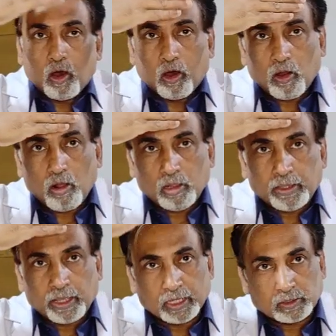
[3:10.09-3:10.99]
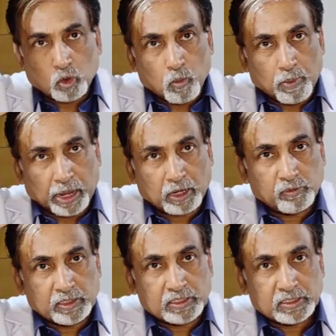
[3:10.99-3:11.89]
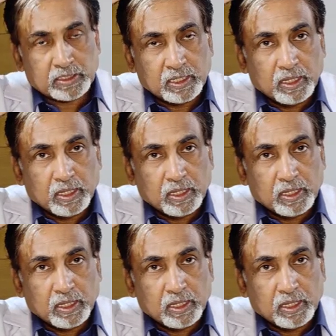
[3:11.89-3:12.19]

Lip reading: all the hairs go backwards,